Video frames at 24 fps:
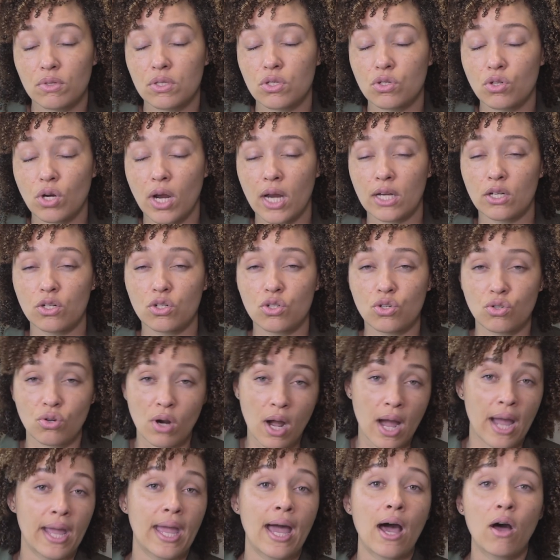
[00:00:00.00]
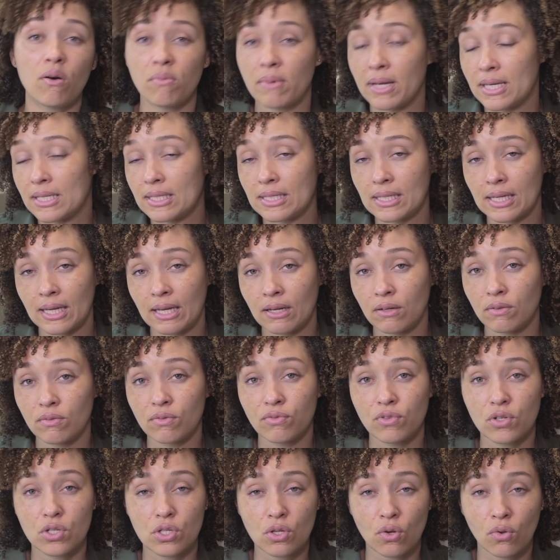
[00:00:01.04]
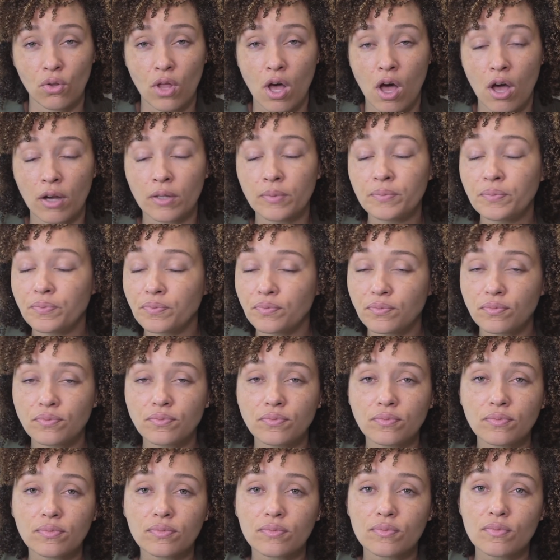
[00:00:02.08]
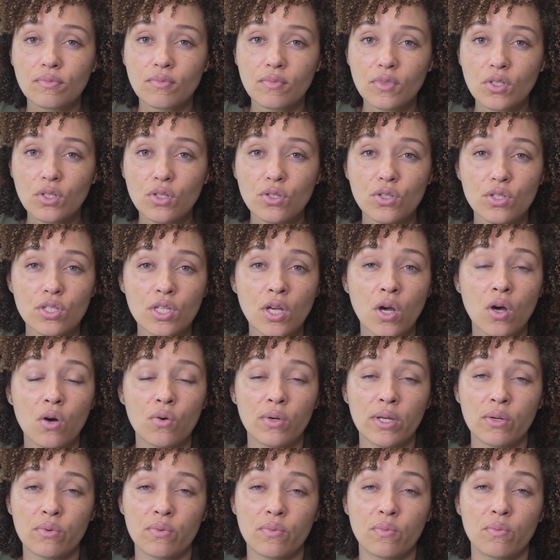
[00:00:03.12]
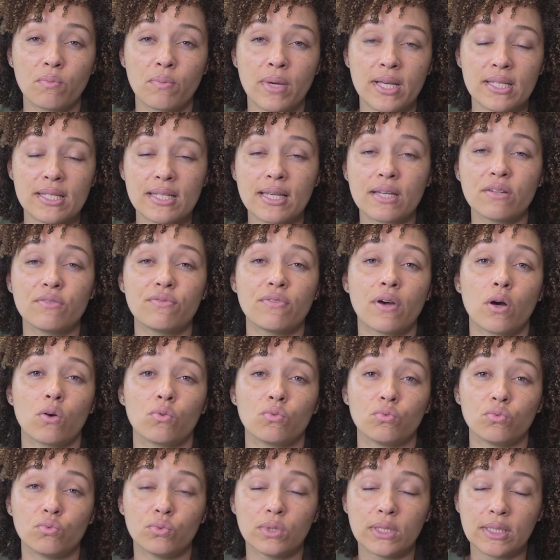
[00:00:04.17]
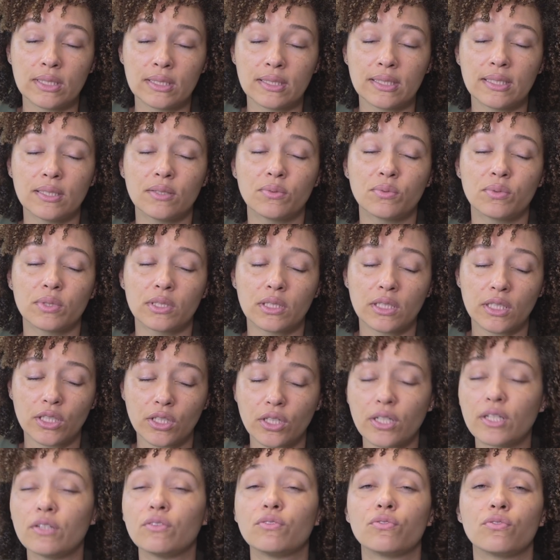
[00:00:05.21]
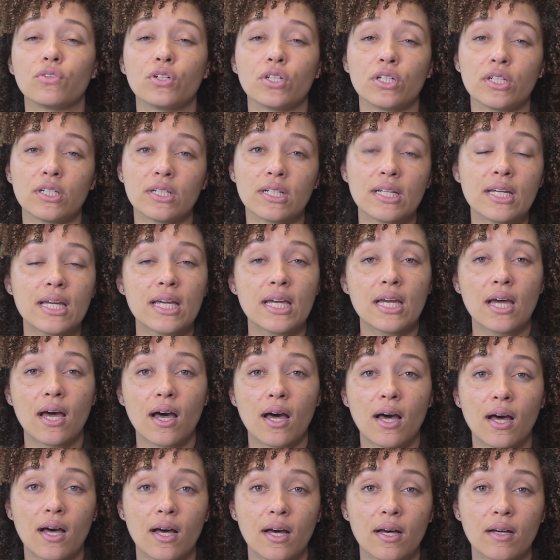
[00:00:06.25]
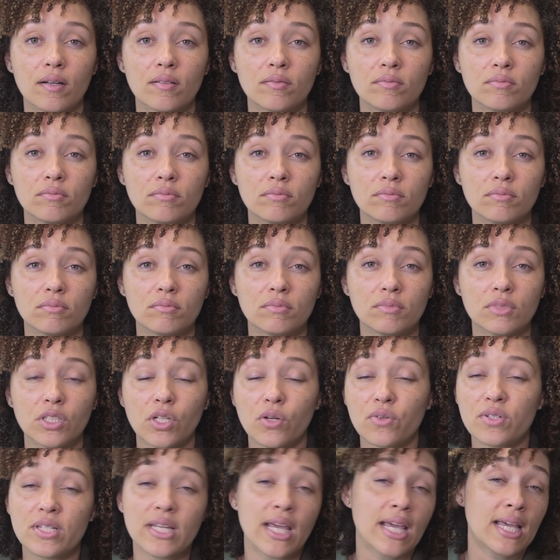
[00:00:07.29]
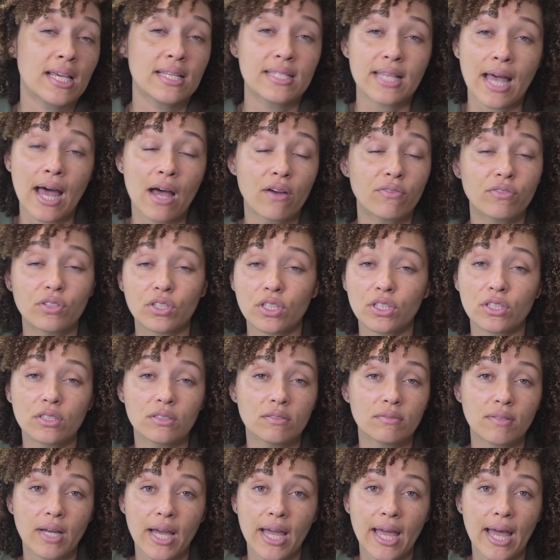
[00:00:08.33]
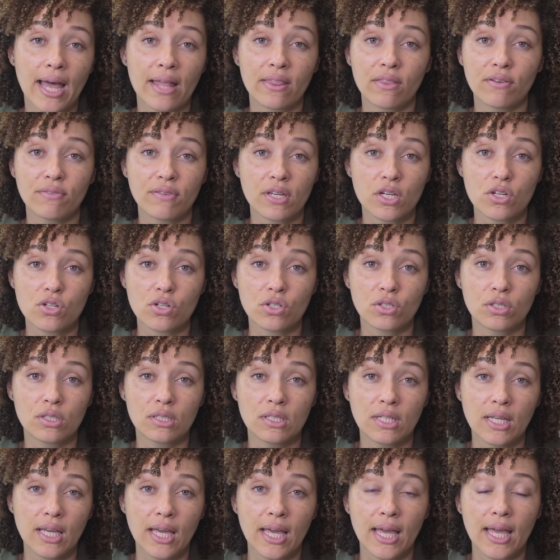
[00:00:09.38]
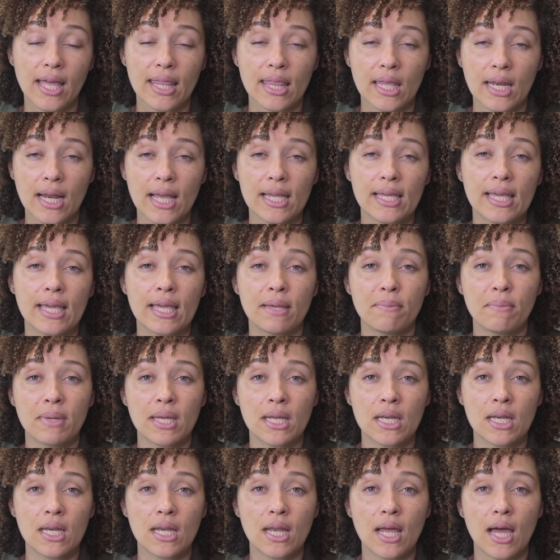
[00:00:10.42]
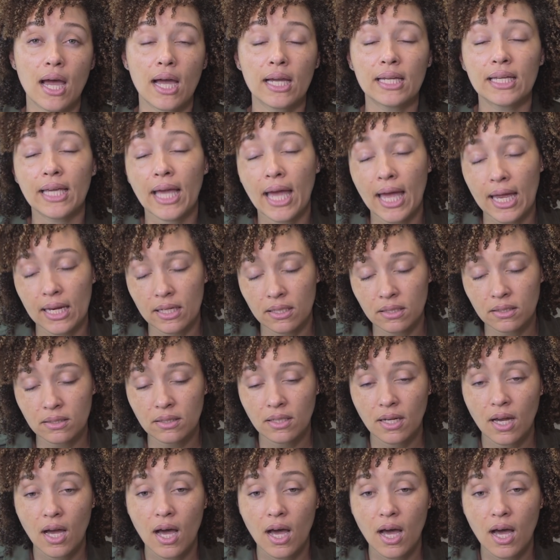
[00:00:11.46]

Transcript: trying to dry out my skin for so long. So my skin felt really, really good for, you know, days after I had the facial. And then I came in again